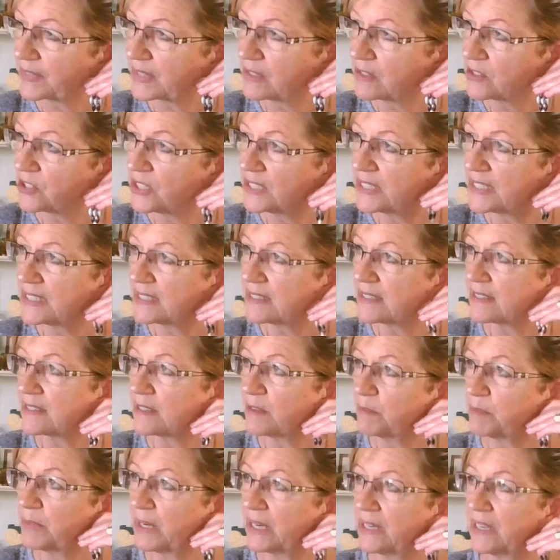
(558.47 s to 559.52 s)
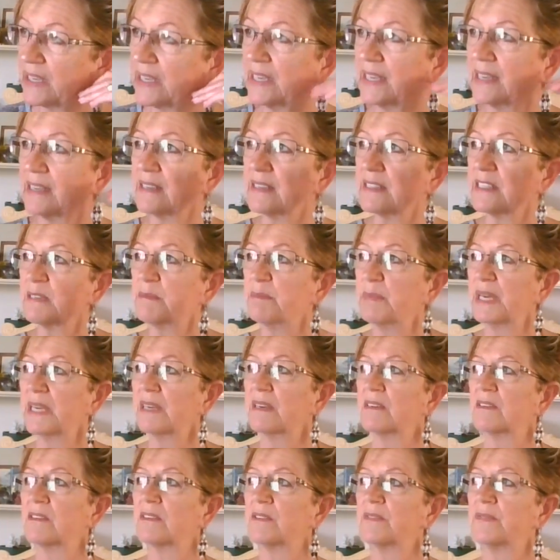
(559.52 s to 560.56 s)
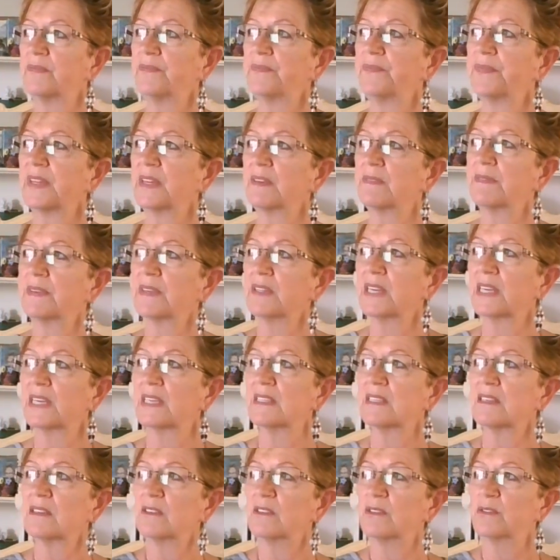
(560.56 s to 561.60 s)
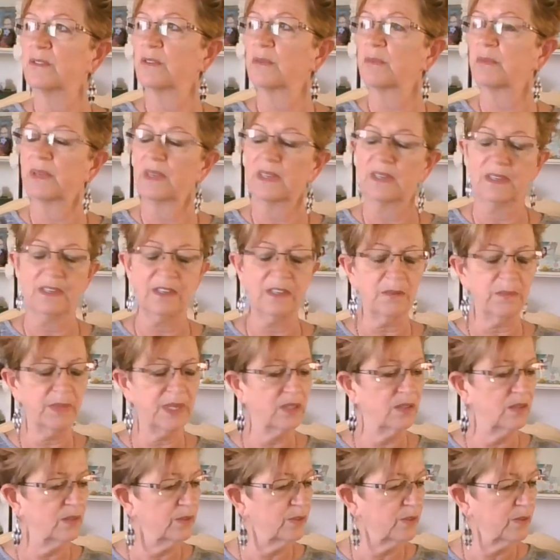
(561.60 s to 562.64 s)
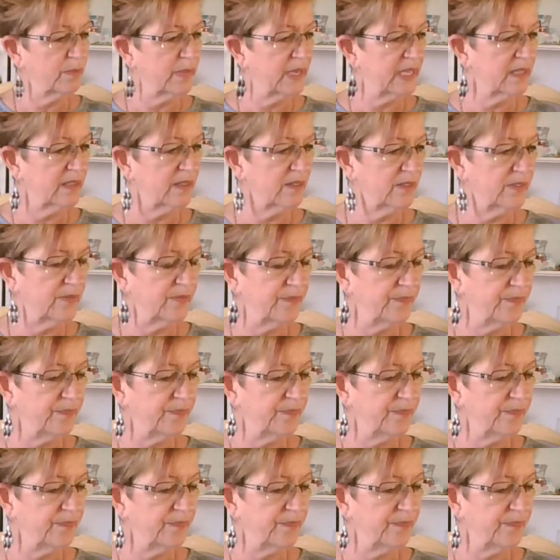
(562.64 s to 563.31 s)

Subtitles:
She says somebody, and it's a male. I feel like it's a little bit older male.